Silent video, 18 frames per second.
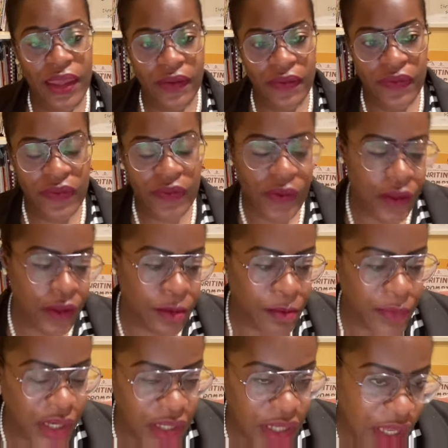so
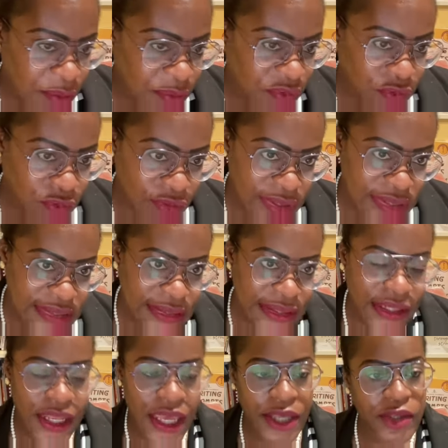my name's
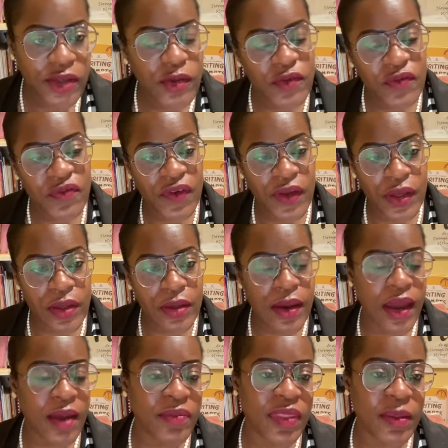Joycelyn
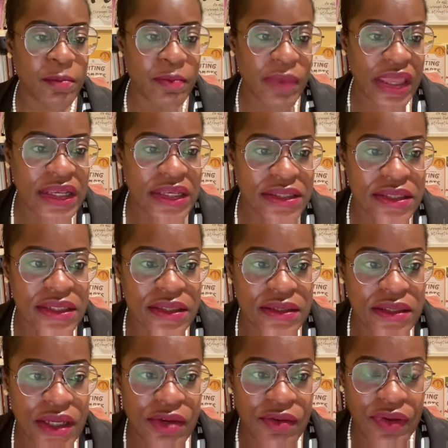Akufo. I'm the
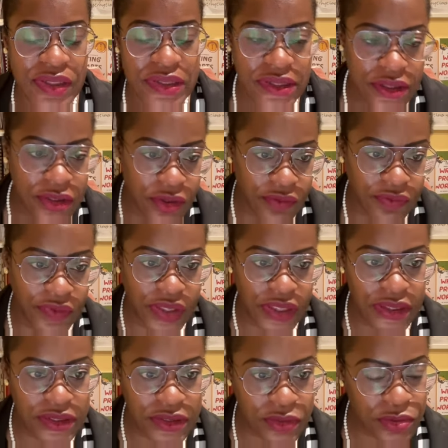Managing Director of
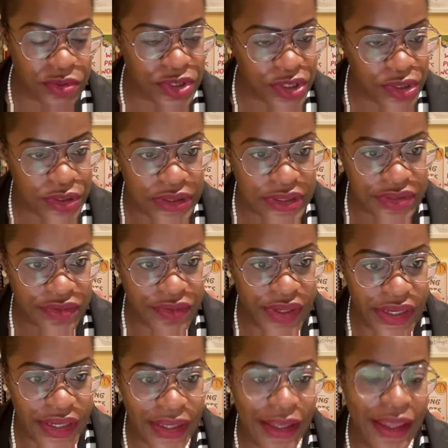Geek School
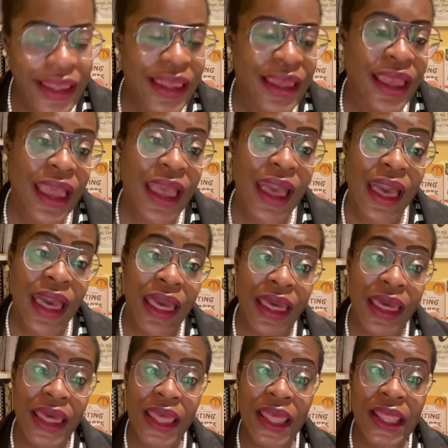Tutoring,
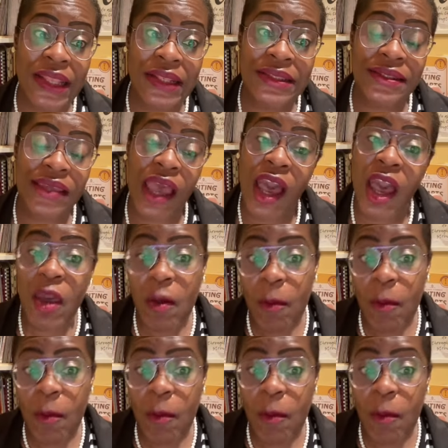and I'm